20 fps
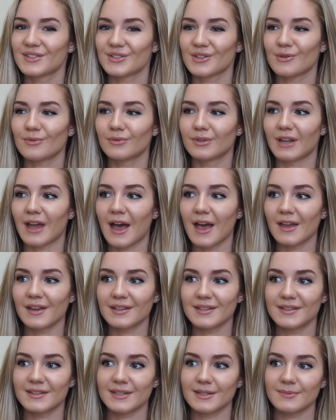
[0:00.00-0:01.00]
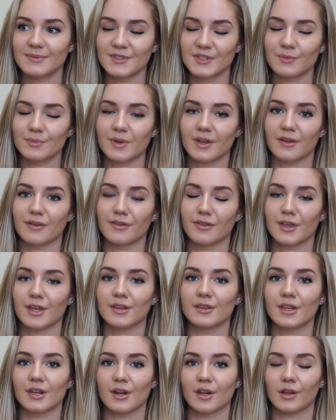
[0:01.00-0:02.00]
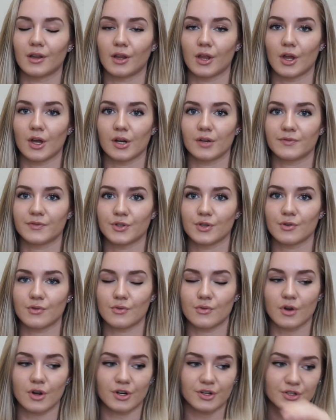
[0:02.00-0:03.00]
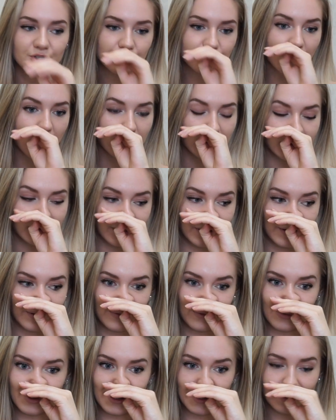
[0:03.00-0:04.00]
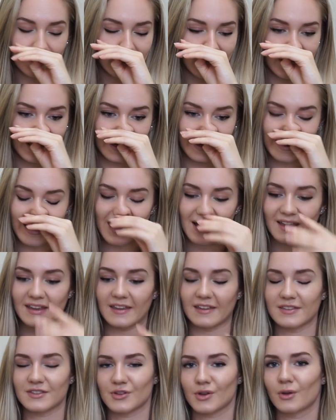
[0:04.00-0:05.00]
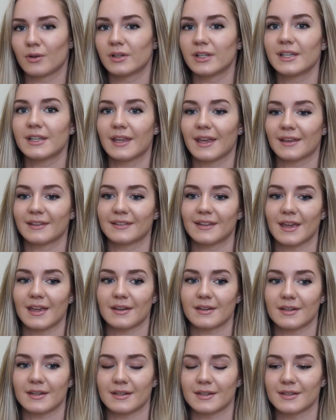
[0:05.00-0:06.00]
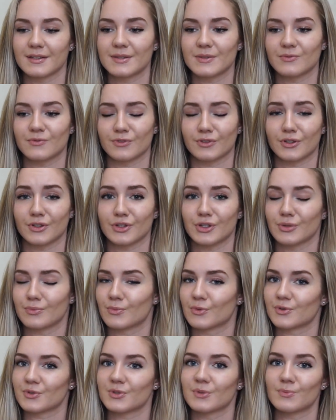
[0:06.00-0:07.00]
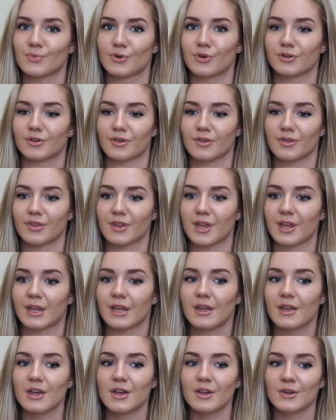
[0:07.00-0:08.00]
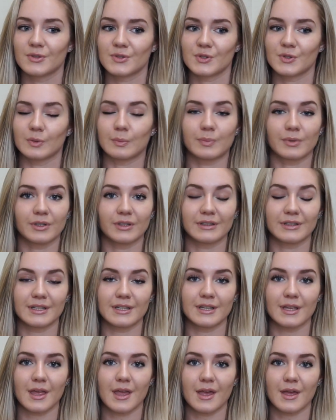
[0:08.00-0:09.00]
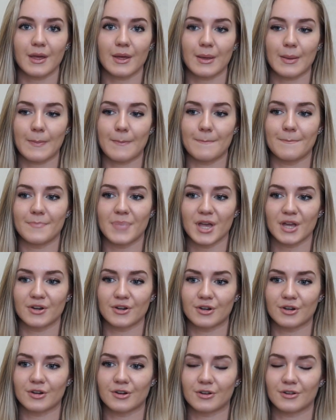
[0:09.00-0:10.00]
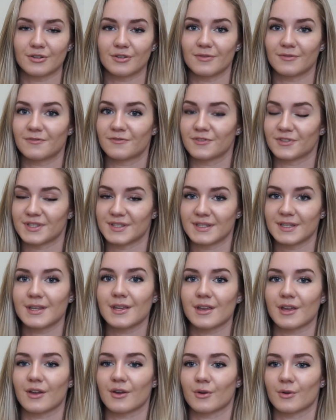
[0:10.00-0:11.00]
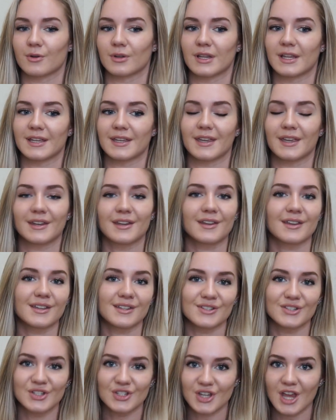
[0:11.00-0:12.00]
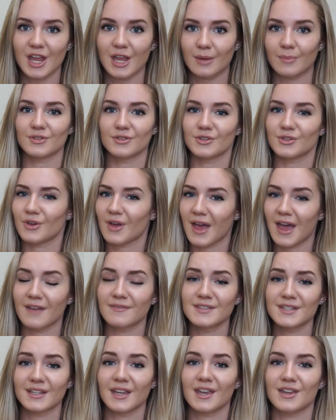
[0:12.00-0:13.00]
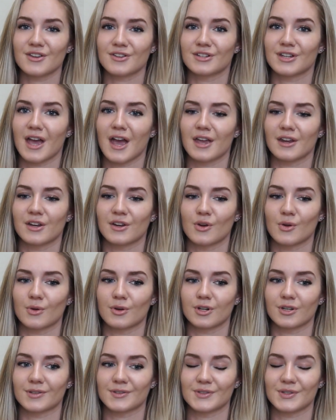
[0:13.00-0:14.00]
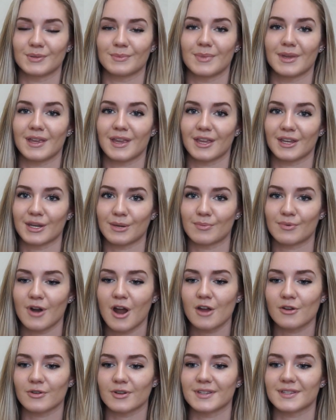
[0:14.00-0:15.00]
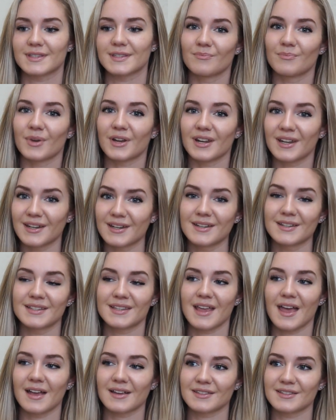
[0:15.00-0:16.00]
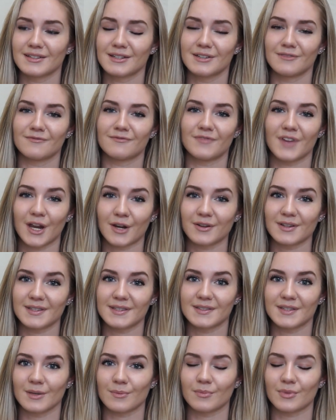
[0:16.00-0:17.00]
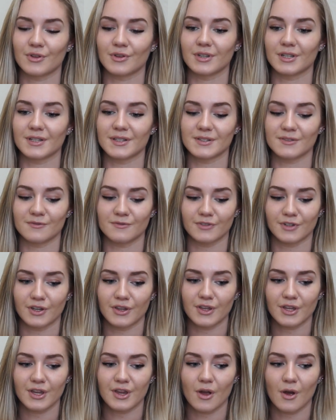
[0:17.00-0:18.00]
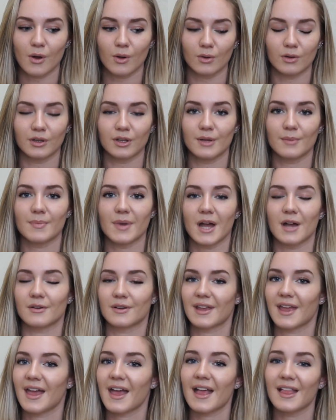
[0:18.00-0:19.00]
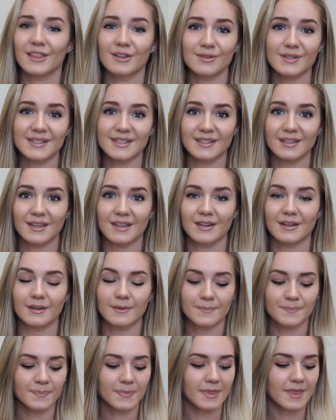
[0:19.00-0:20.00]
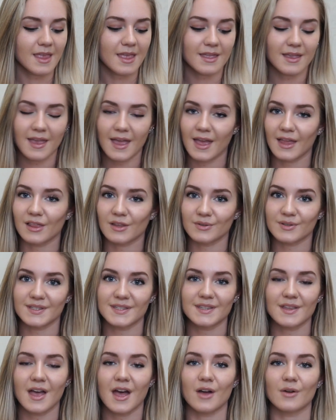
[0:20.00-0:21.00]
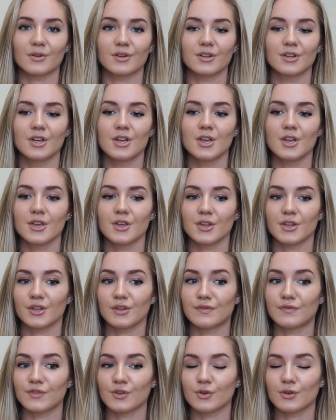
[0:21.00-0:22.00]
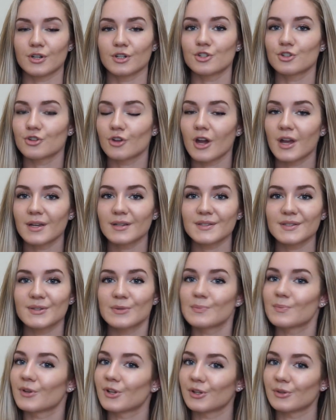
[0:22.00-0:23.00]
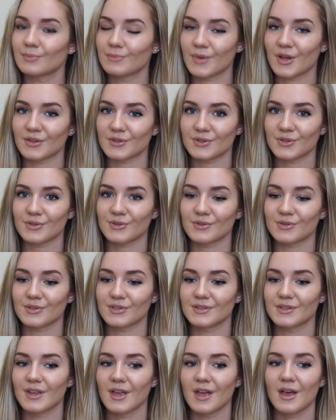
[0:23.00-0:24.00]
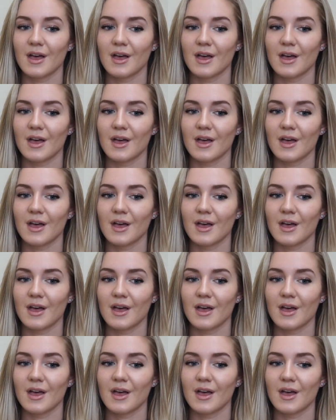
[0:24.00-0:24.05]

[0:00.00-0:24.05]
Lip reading: So diet seems to be a thing that a lot of you are struggling with, and I totally get that. It is really the most important thing to building a better physique or like getting in shape. You have to get your diet in order to make any progress. But it is actually very simple. It is really all about calories in and calories out. If you are trying to build muscles,